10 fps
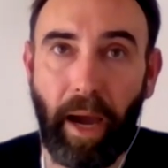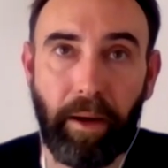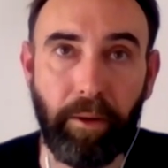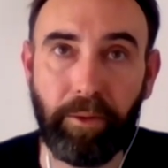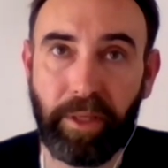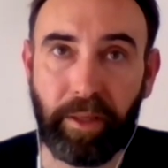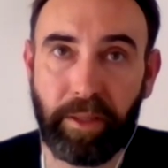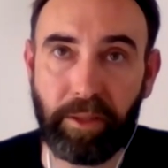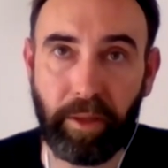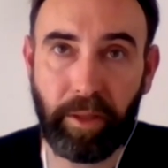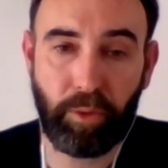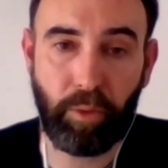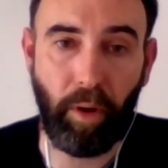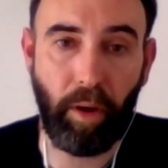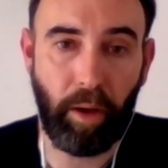I am saying it's going
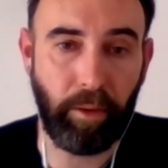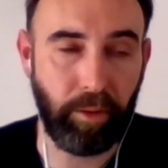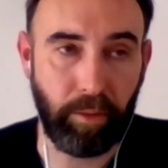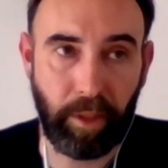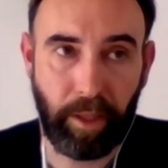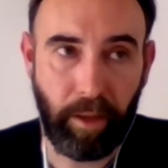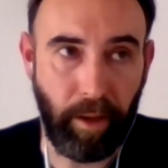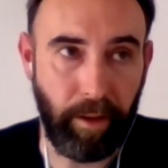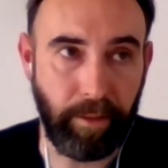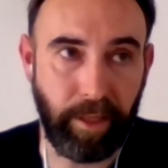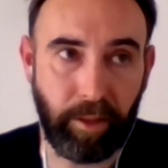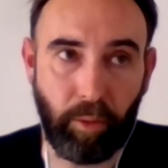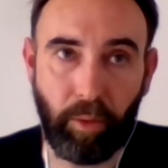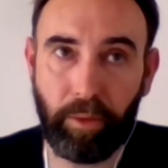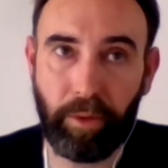to
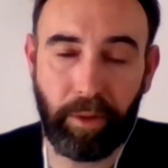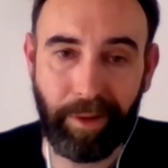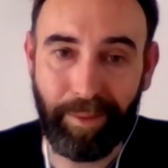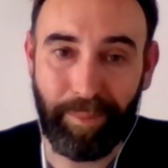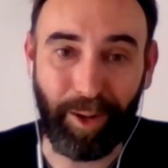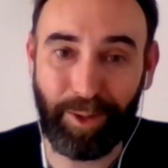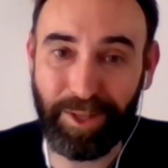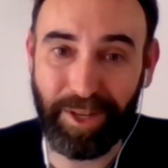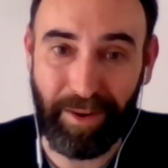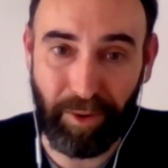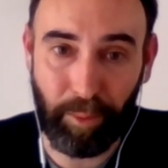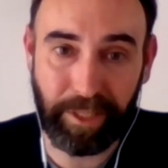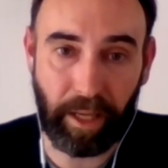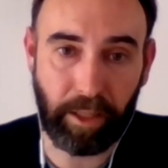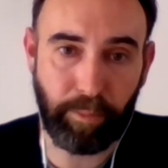take all the market share from
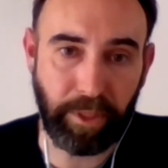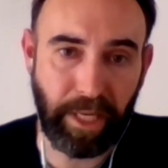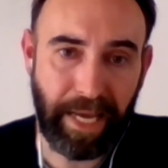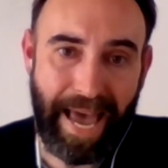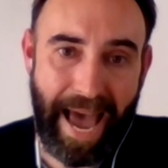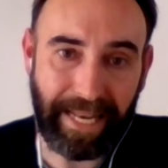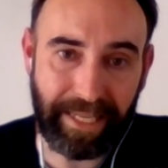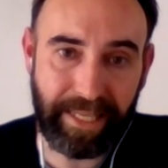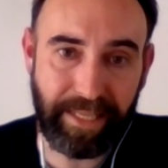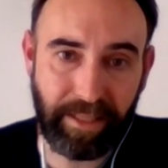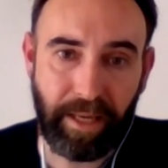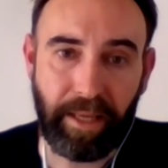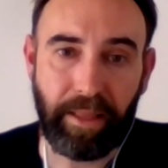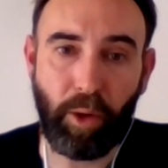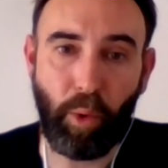hotels, but at
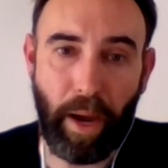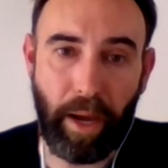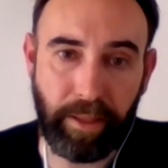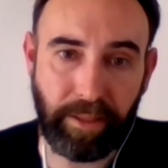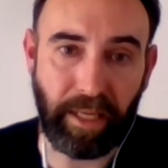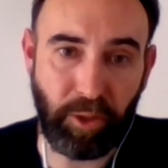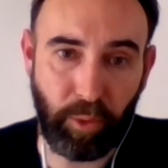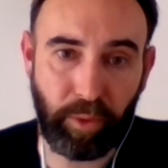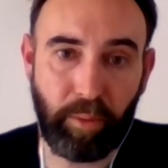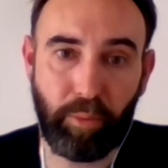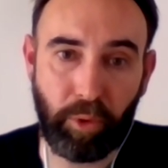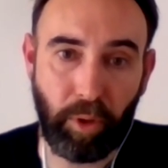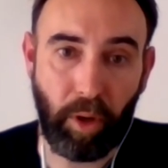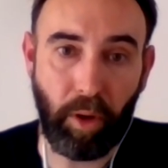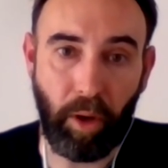least the awareness that you can
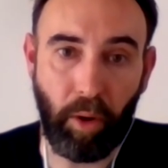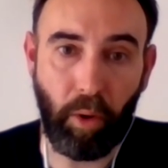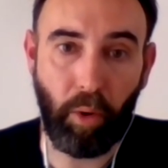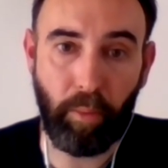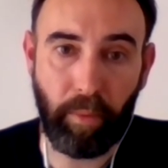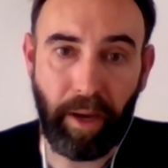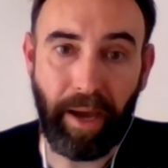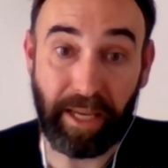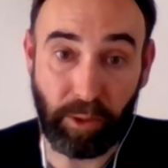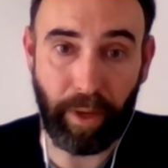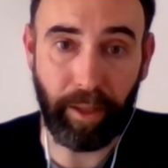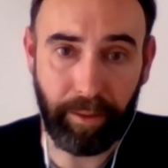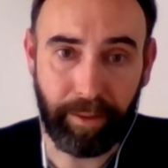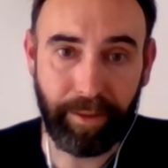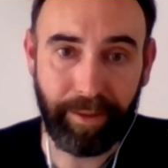book a home as
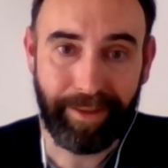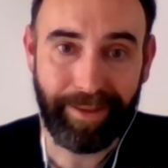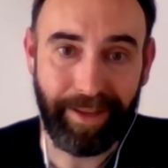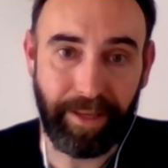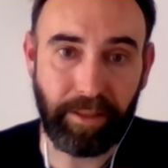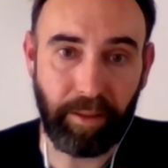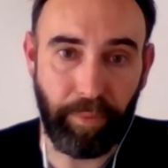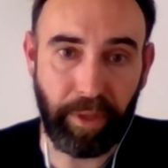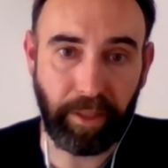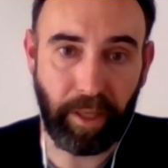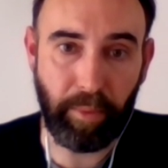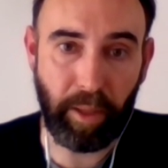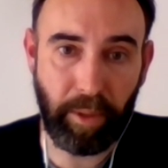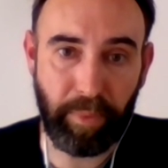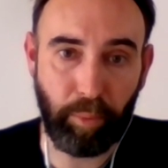well is something that
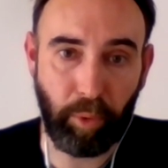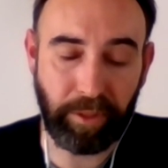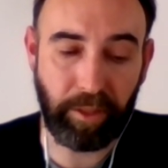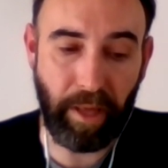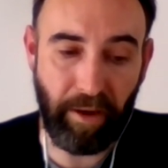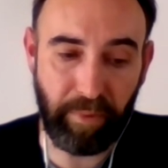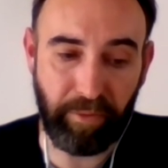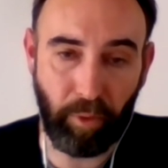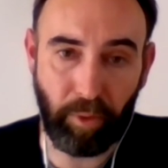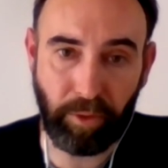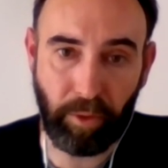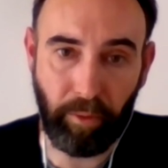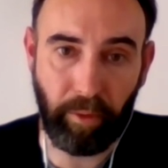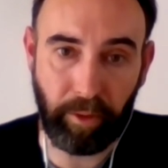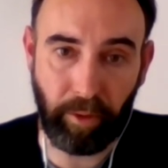maybe people didn't have before.
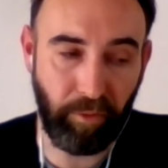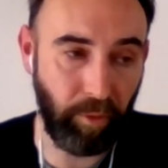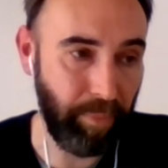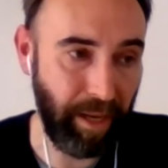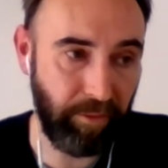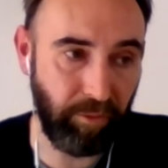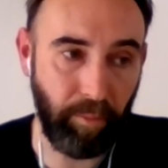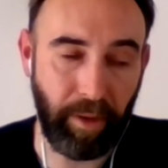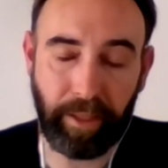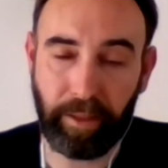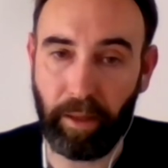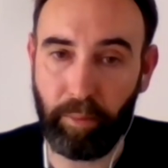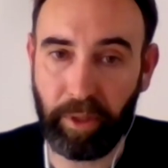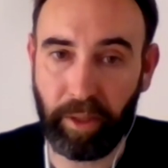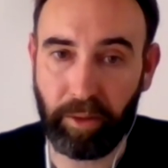So, for a platform like
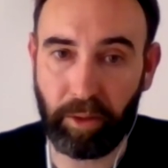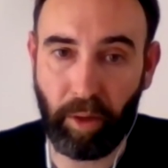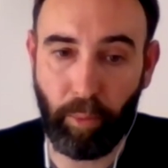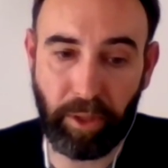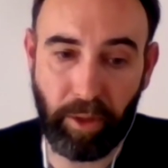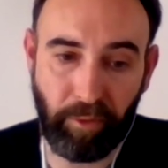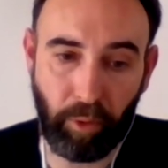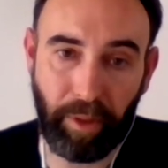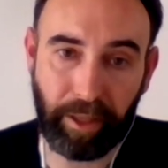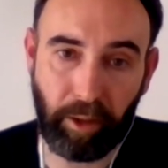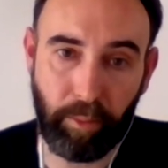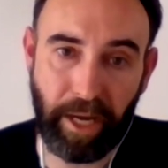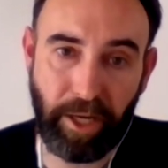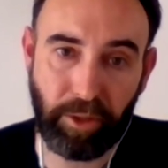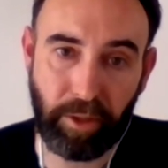Booking.com, when you have all
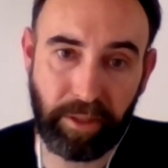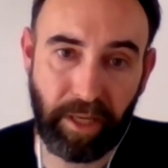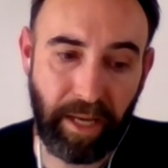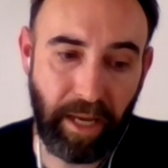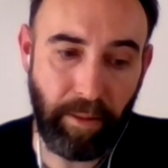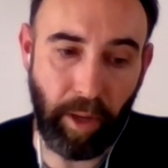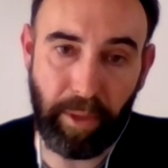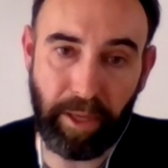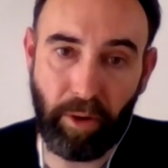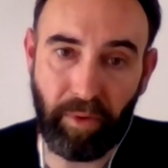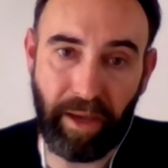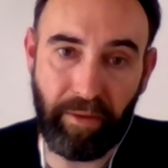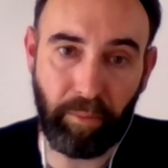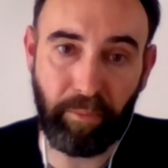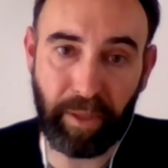accommodations, maybe you have a
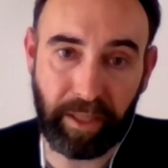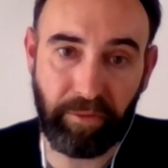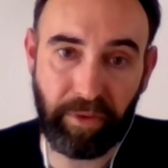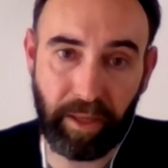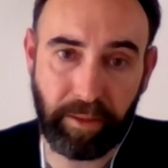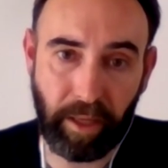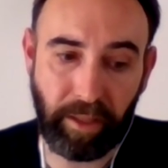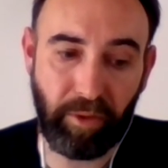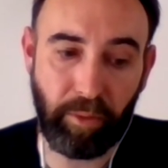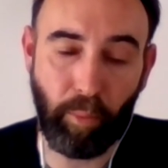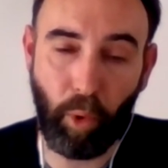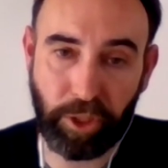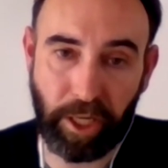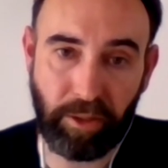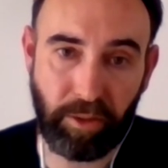level playing field and even more
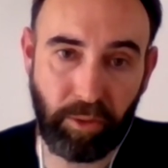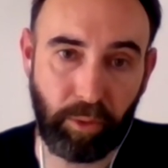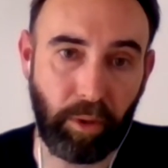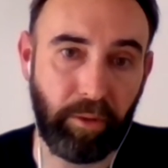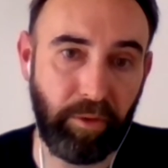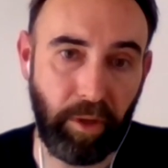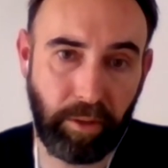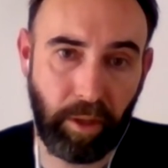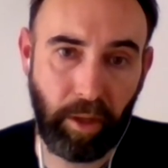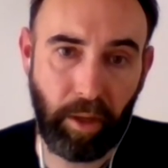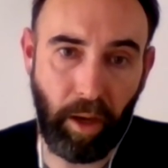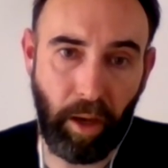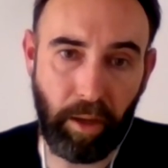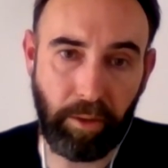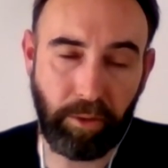chances to convert.
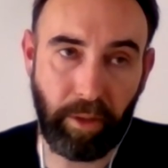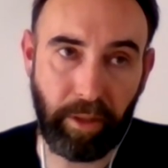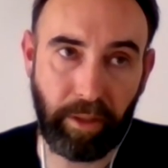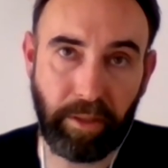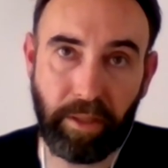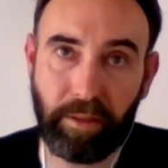So I think this